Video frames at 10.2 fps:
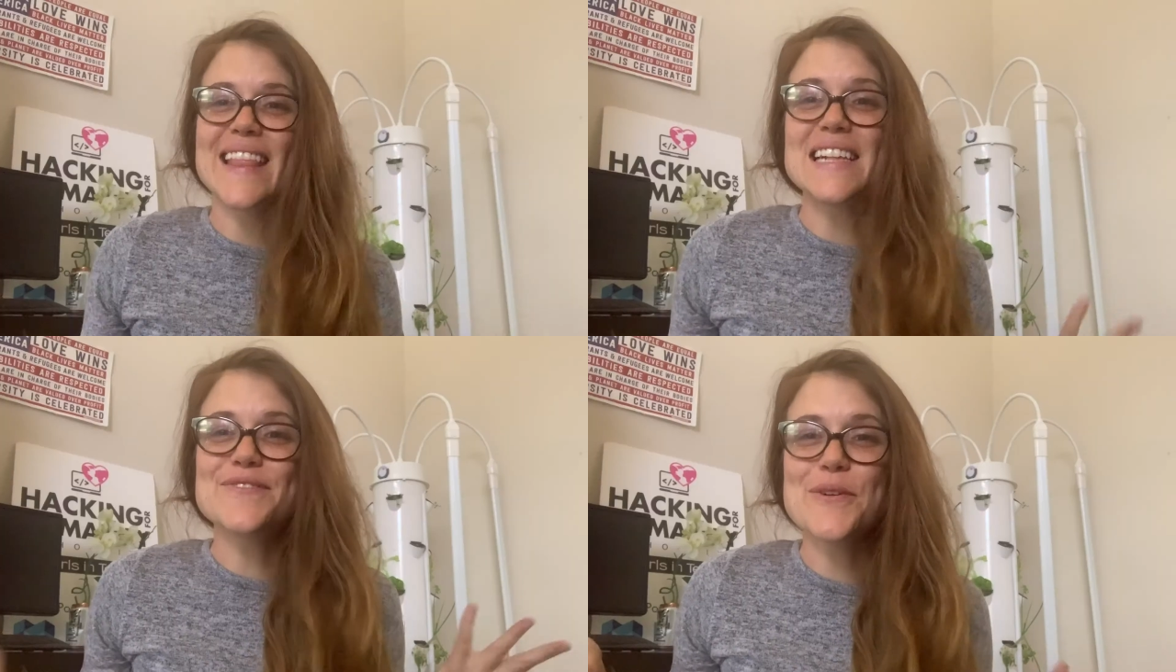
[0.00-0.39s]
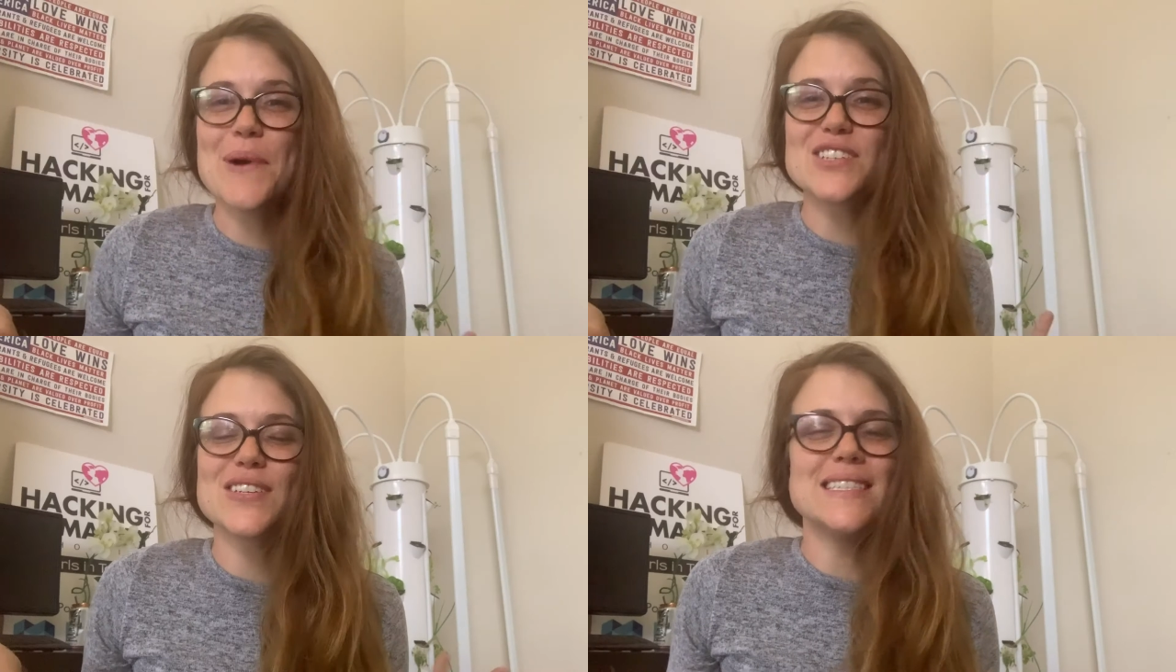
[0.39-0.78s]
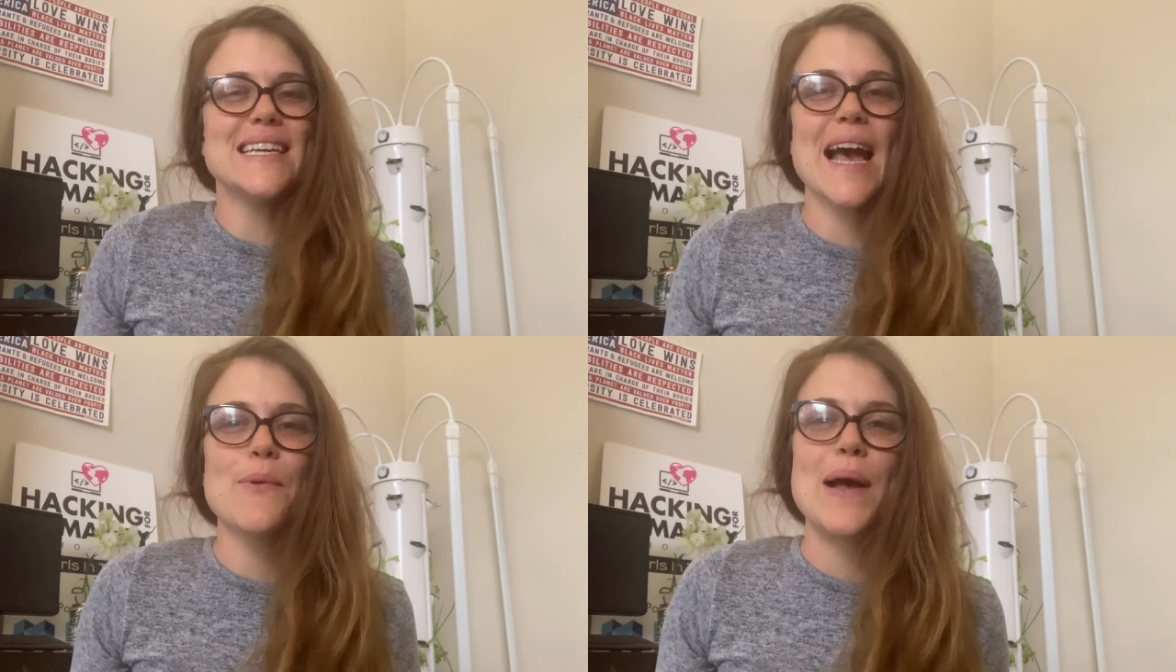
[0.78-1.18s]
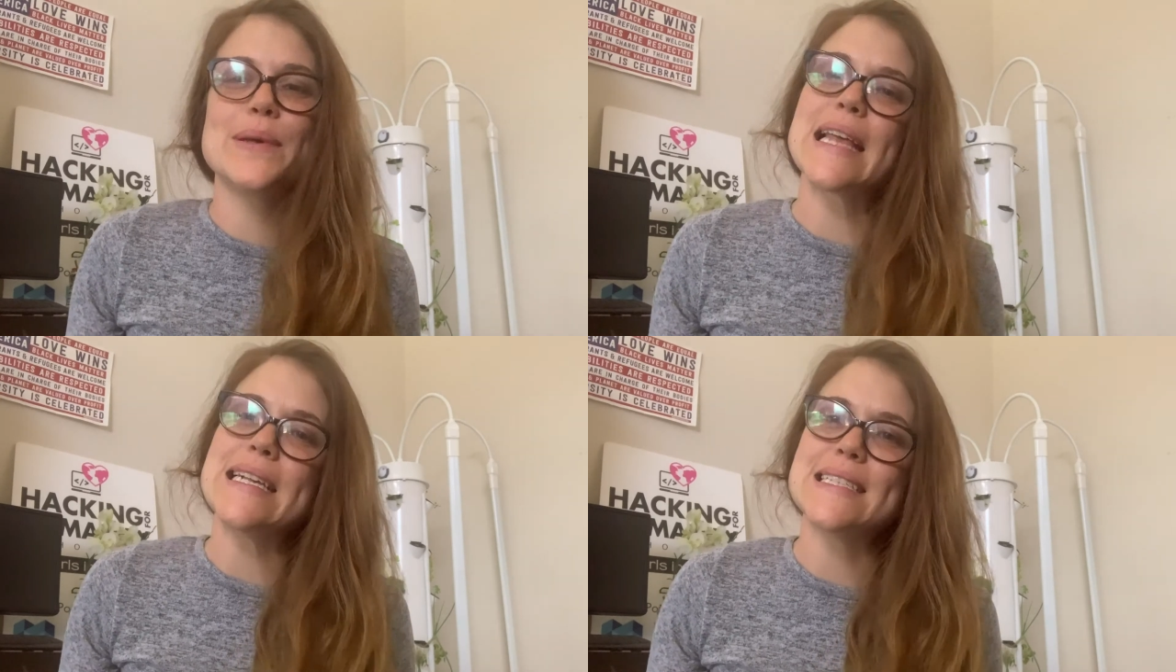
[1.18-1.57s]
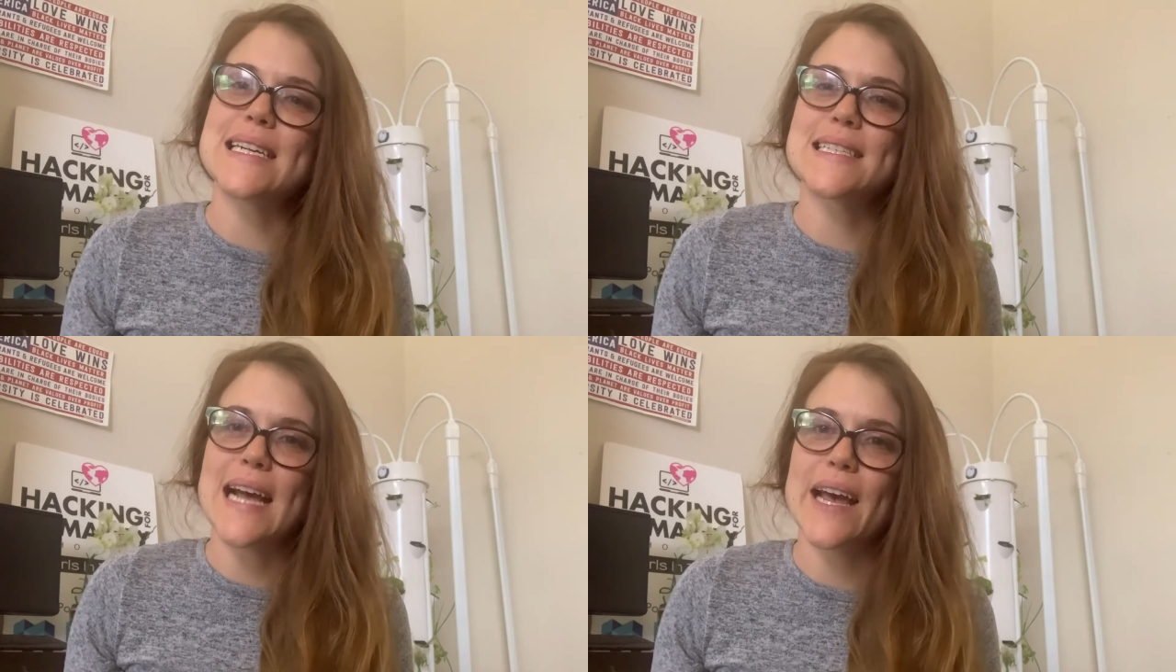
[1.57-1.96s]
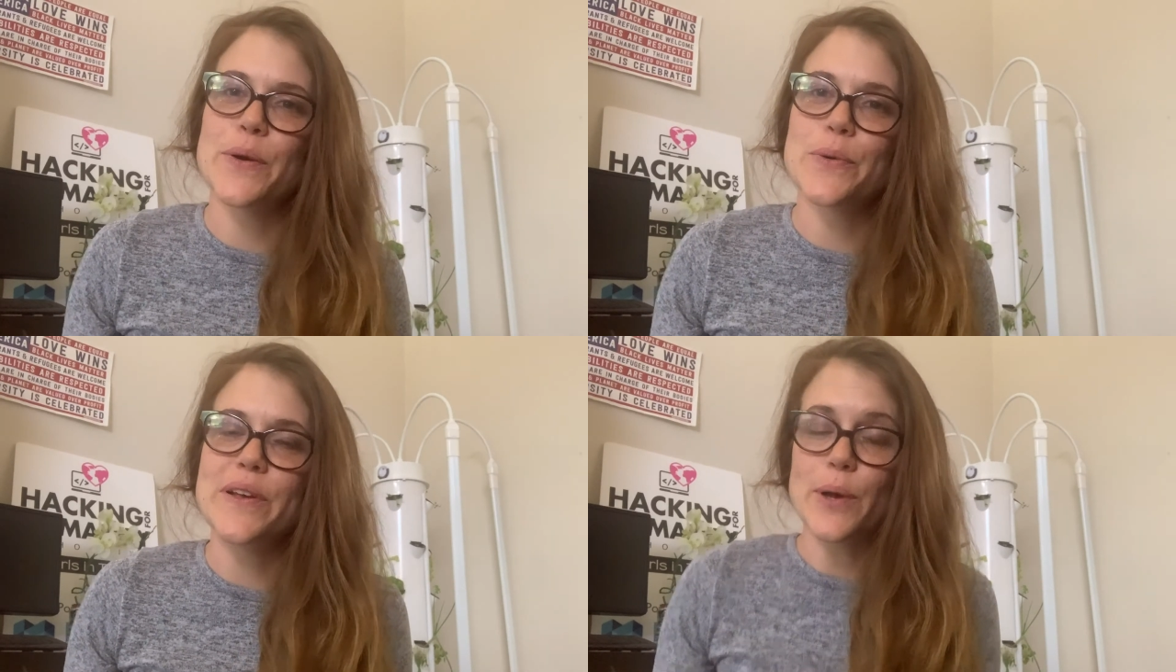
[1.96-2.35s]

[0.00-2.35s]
Thanks for watching DIY with AZSA.